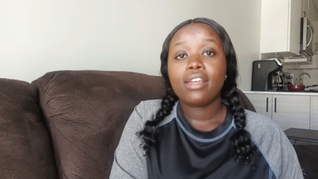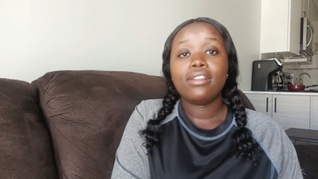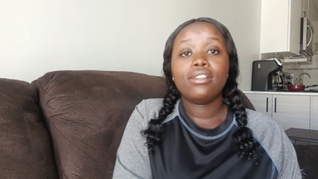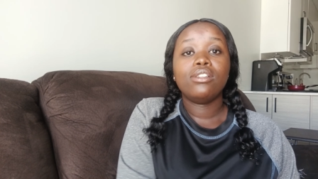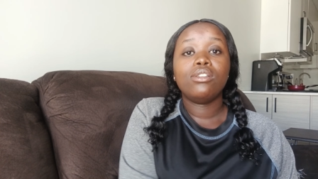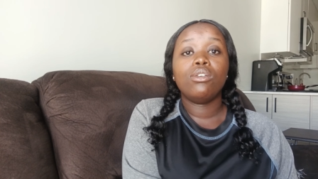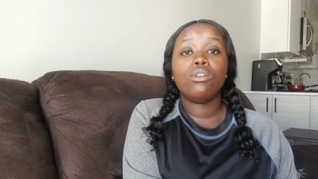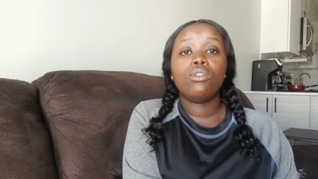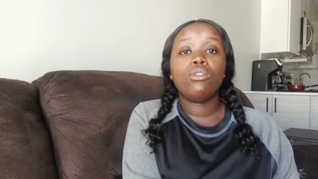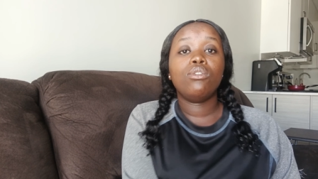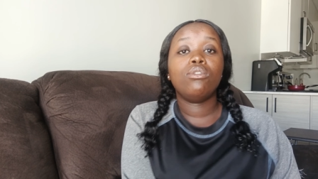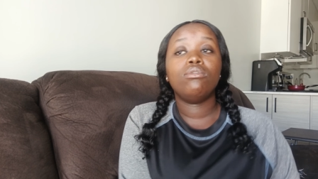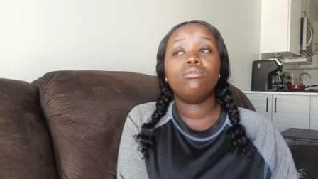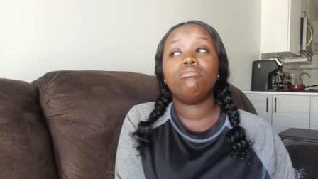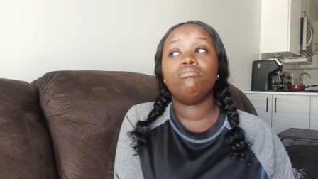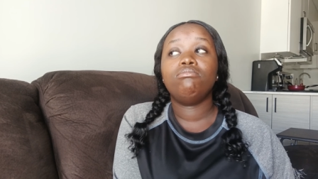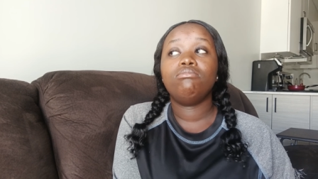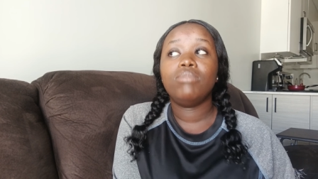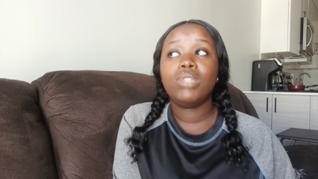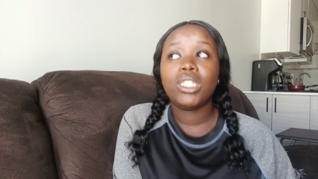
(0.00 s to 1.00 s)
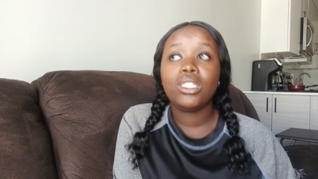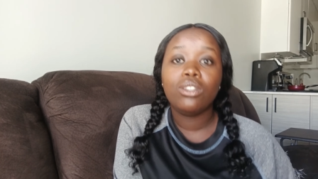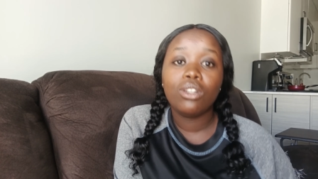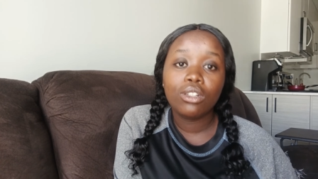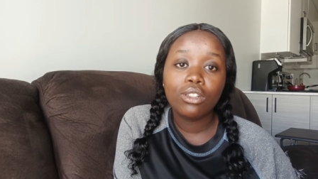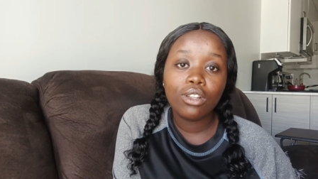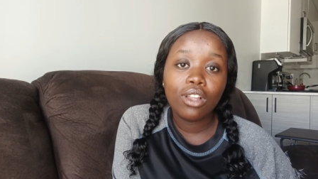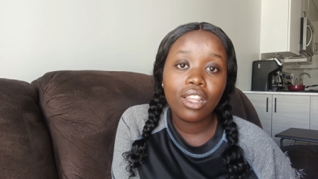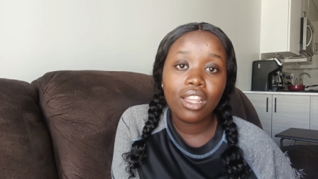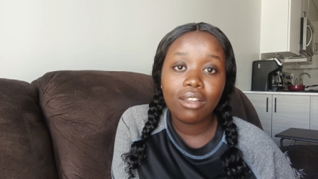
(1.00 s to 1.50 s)
So the
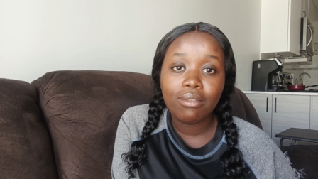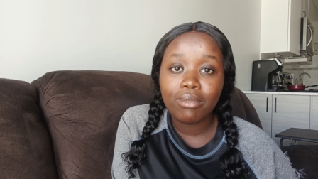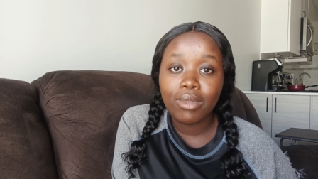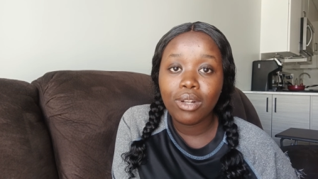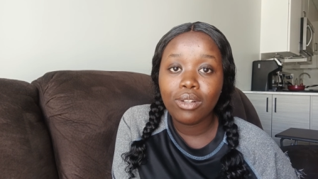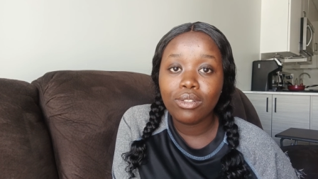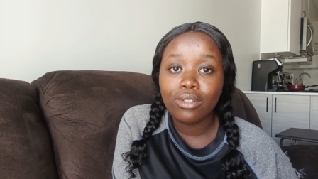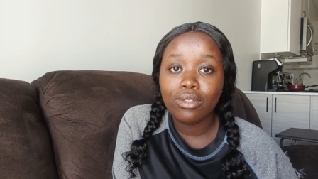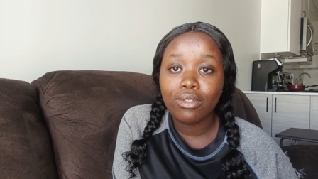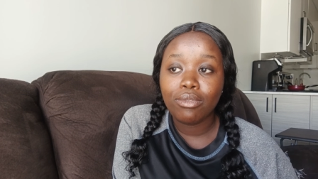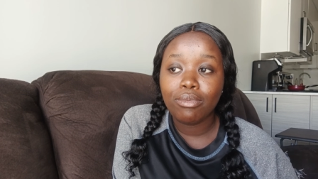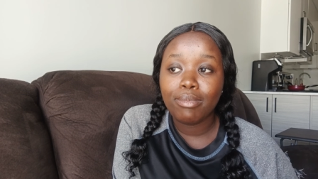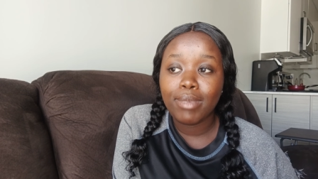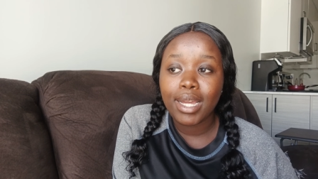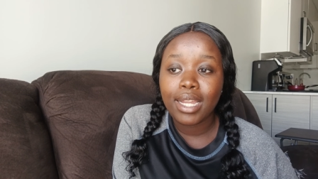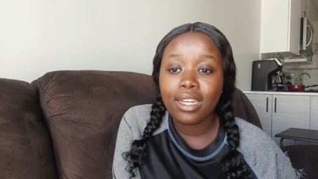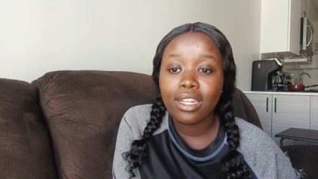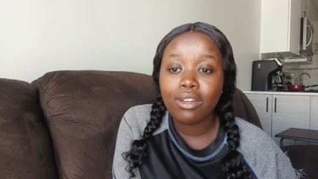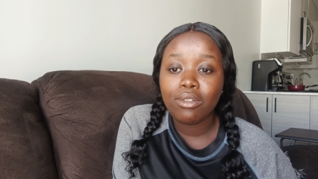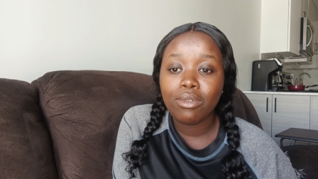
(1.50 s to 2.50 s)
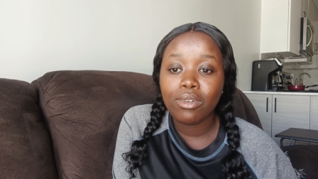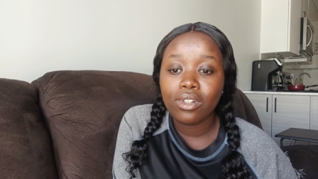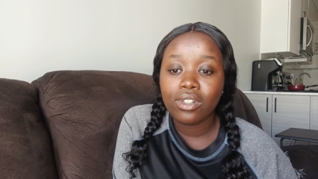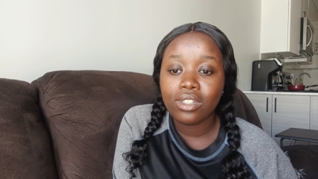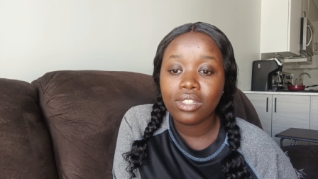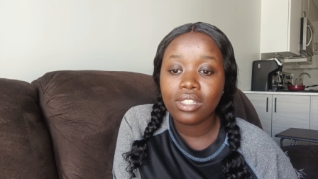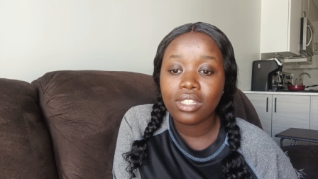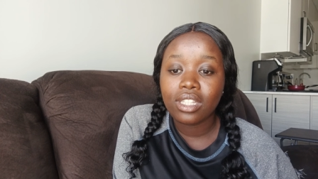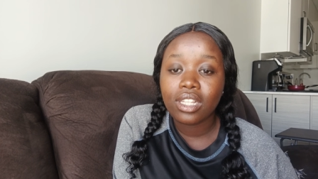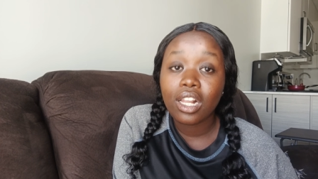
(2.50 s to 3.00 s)
total amount of money
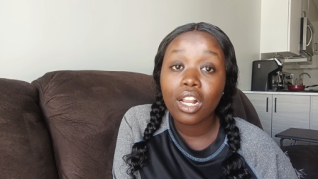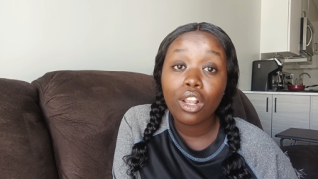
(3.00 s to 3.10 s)
was